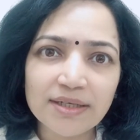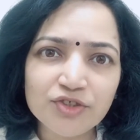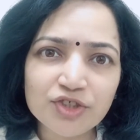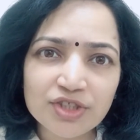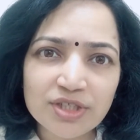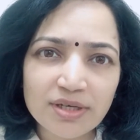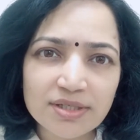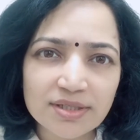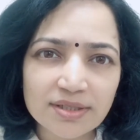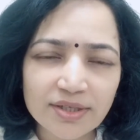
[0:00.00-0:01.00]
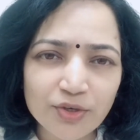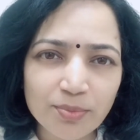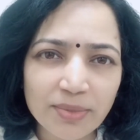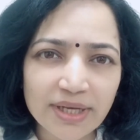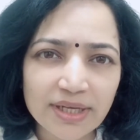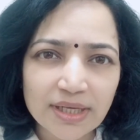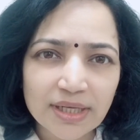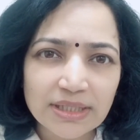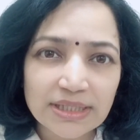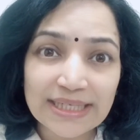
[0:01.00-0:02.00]
just start, you know, by
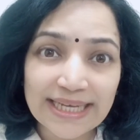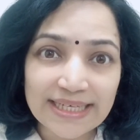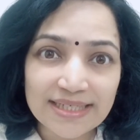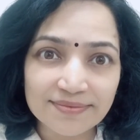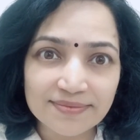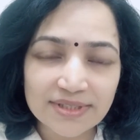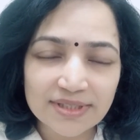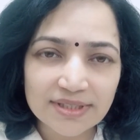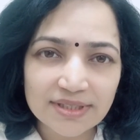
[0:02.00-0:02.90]
the negatives.